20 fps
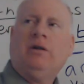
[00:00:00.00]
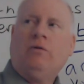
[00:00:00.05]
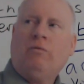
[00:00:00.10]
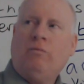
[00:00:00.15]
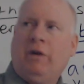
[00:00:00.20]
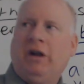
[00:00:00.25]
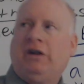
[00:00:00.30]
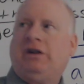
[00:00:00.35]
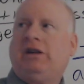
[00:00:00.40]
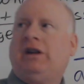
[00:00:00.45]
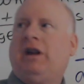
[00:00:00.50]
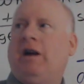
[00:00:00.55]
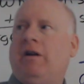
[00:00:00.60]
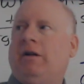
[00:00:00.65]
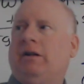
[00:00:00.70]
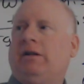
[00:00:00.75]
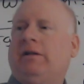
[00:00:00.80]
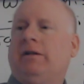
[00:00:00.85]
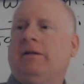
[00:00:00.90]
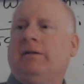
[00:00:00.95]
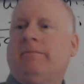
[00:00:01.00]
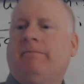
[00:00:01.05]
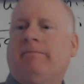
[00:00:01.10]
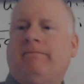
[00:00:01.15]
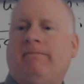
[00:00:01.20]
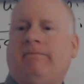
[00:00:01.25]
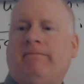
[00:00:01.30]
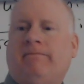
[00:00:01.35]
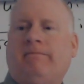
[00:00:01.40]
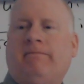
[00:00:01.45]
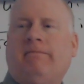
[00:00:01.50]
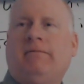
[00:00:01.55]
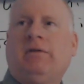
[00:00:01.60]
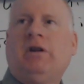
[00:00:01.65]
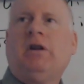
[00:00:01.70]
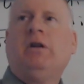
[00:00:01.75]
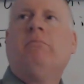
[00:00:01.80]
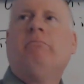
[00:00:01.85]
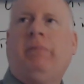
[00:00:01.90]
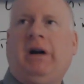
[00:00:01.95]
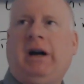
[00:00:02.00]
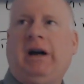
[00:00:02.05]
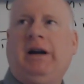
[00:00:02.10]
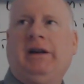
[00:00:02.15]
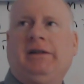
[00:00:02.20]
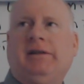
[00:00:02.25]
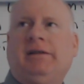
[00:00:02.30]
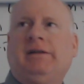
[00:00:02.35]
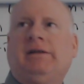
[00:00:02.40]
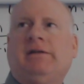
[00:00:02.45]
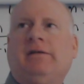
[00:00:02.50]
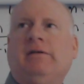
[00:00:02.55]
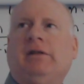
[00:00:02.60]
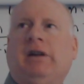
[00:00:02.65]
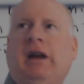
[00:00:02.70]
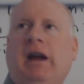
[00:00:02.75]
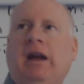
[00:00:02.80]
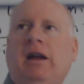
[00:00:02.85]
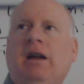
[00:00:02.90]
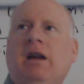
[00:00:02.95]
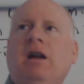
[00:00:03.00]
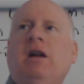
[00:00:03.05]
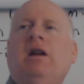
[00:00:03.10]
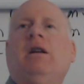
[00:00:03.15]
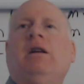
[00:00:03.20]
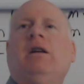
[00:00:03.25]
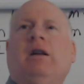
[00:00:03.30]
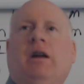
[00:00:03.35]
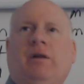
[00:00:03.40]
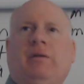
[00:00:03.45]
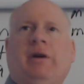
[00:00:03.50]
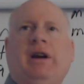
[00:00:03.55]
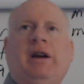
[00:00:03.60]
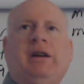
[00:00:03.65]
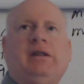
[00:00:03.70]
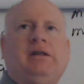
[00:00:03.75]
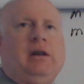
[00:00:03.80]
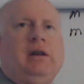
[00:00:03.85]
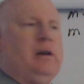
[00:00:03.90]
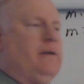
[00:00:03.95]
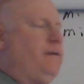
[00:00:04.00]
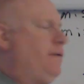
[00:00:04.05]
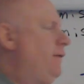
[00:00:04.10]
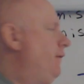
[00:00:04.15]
which character? Buzz, okay? Otherwise, if